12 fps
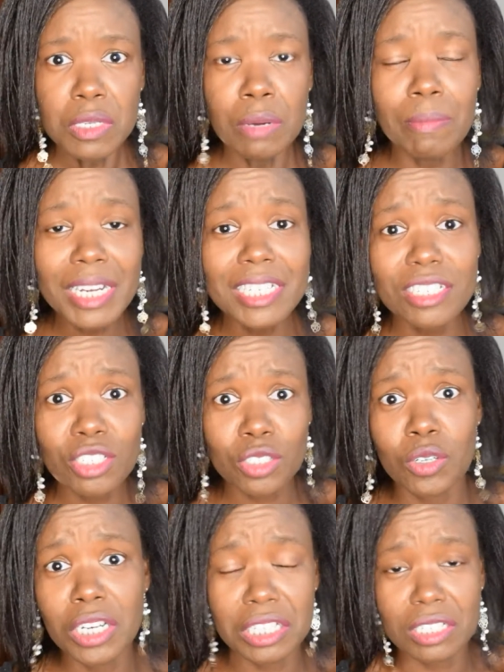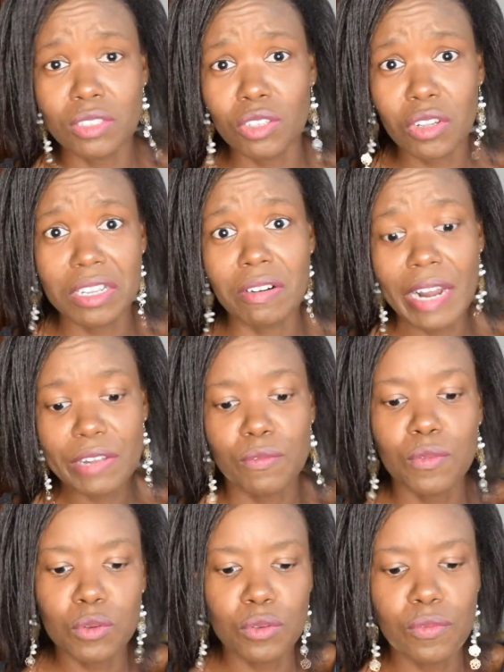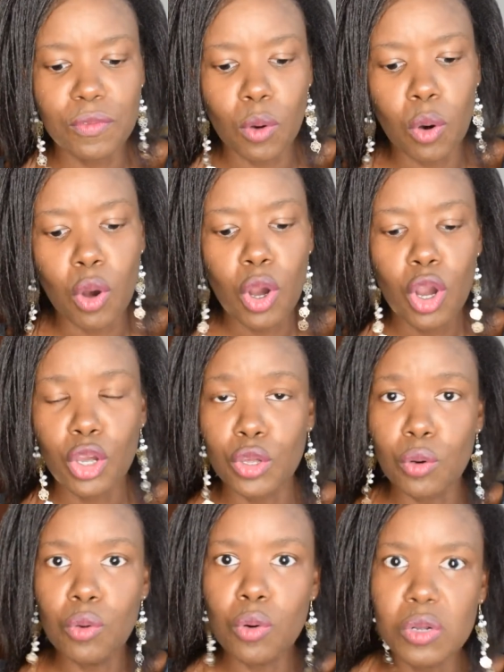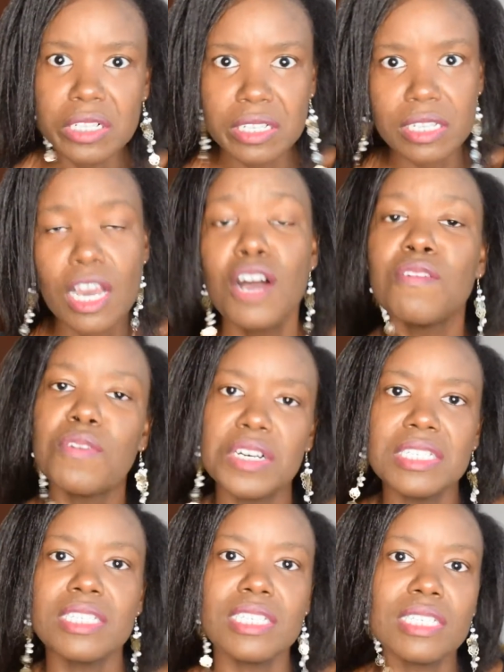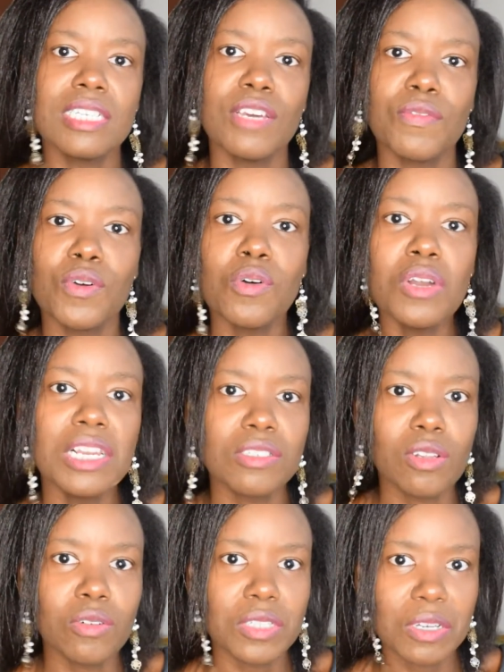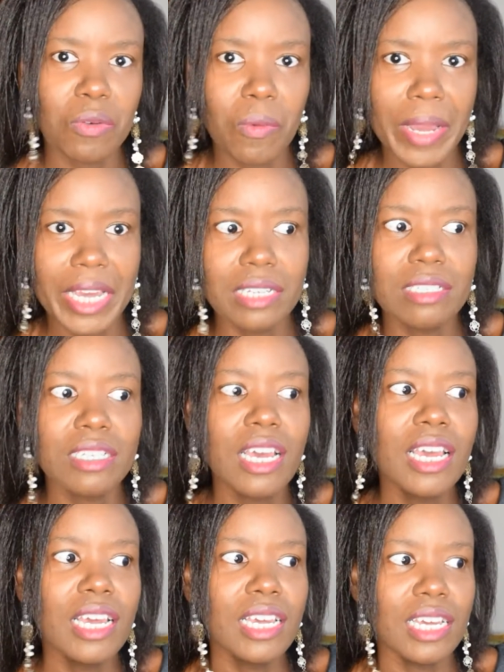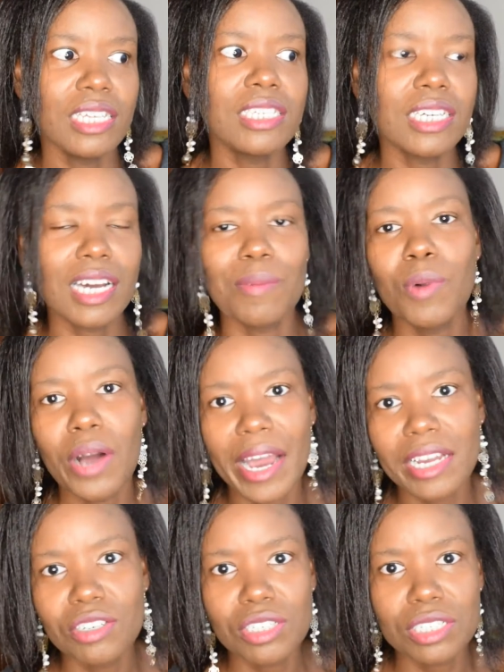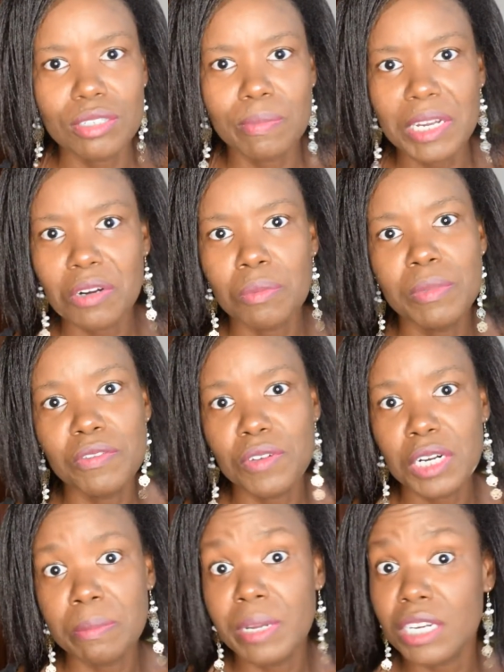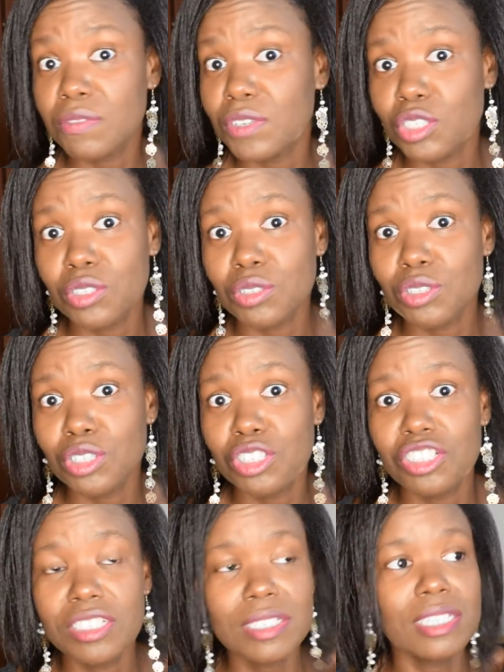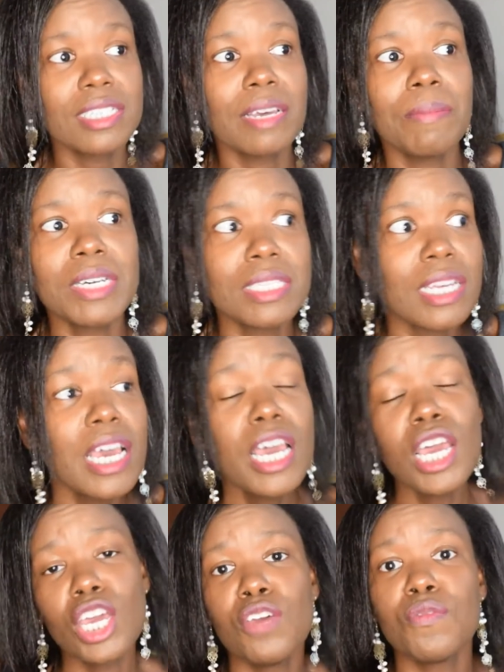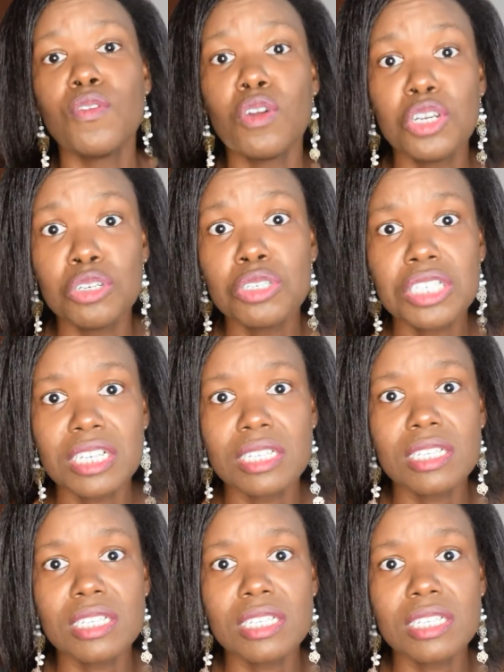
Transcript: but it is not the right food for your goals. For instance, if your goal is losing weight, eating carbohydrates may not be very beneficial to you. Just the same as if you're nutrient